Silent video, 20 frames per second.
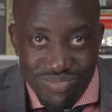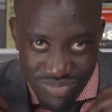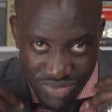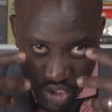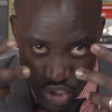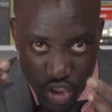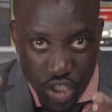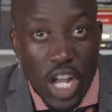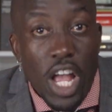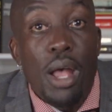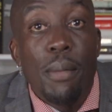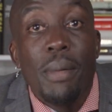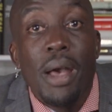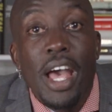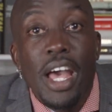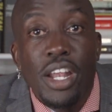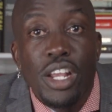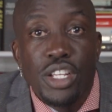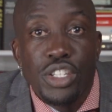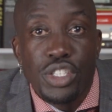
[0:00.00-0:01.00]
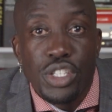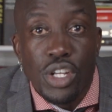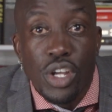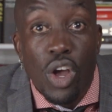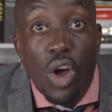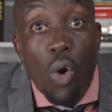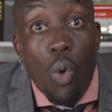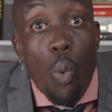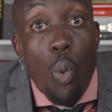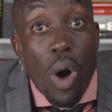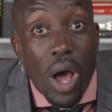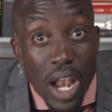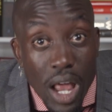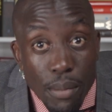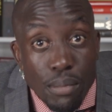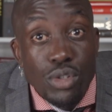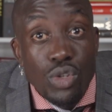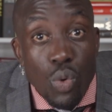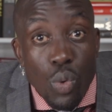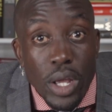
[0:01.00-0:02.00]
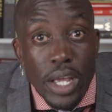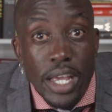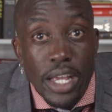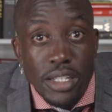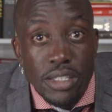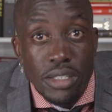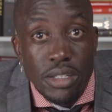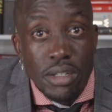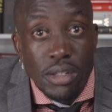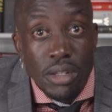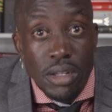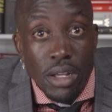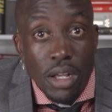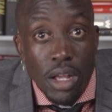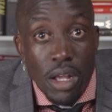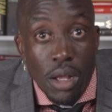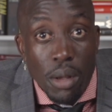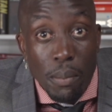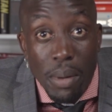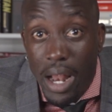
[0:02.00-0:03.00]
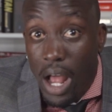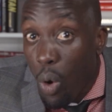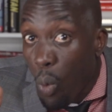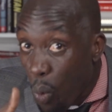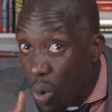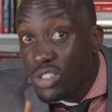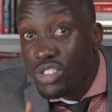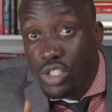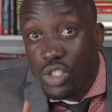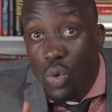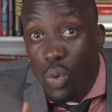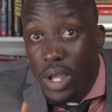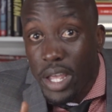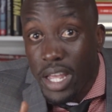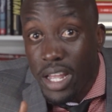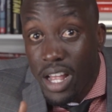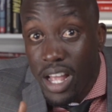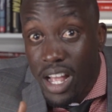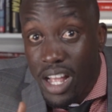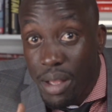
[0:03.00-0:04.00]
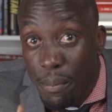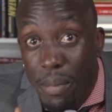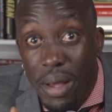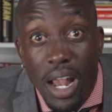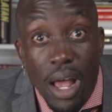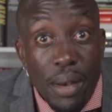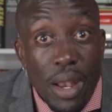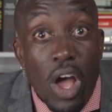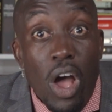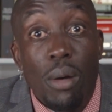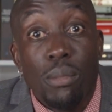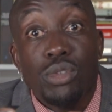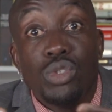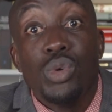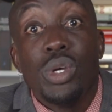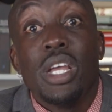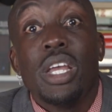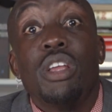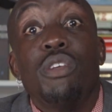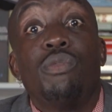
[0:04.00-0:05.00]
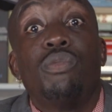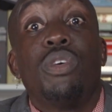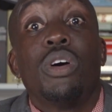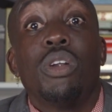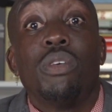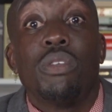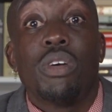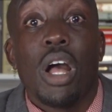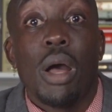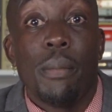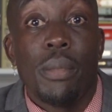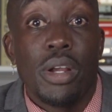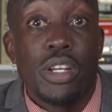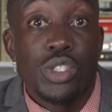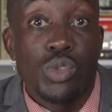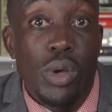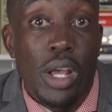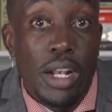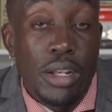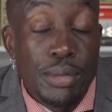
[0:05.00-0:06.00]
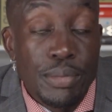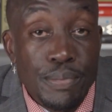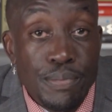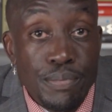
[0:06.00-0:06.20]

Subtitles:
share my energy while I'm doing it. But I was doing it, but now I'm doing it in front of camera as well.